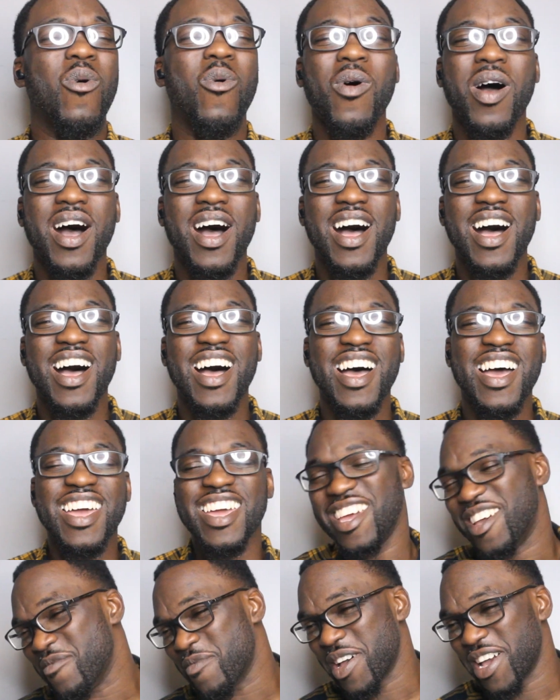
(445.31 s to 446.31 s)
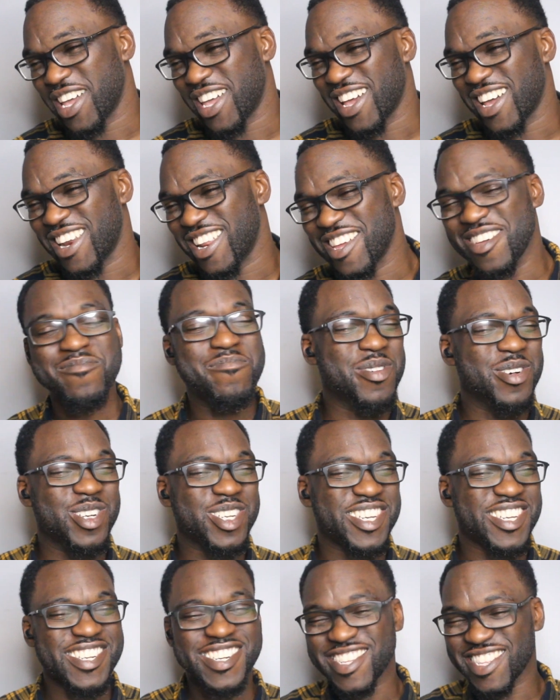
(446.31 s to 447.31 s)
Why am I getting
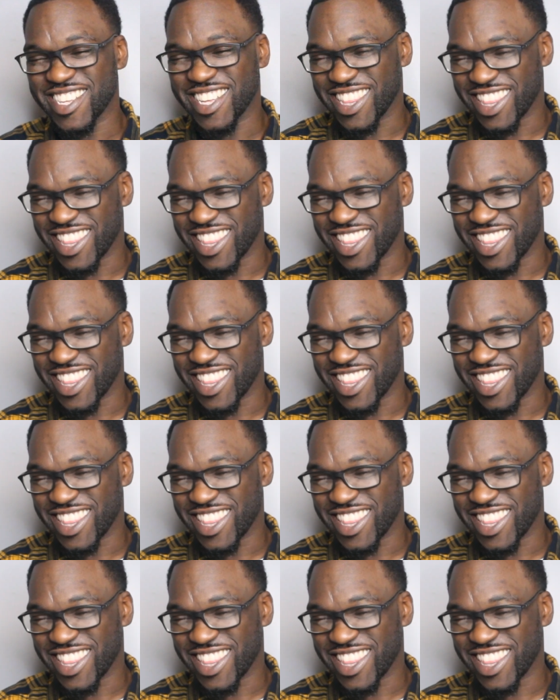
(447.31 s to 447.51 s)
emotional